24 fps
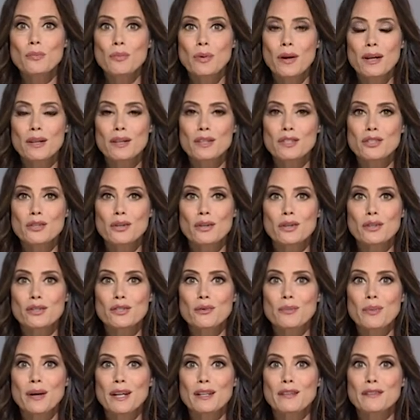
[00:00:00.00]
products you're also
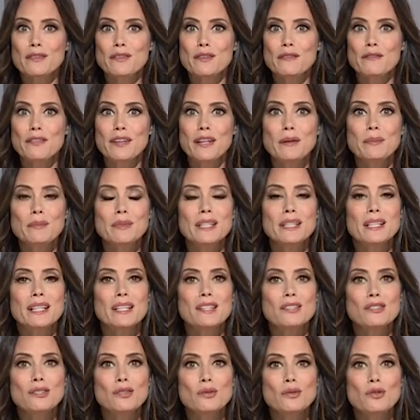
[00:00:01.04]
buying for your family like
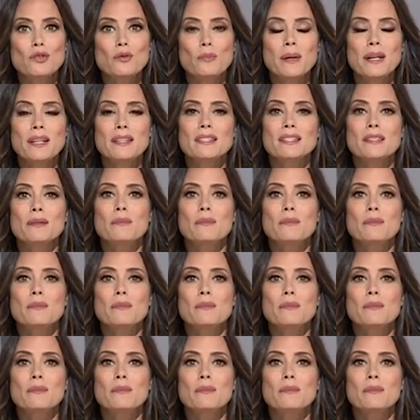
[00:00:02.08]
toothpaste,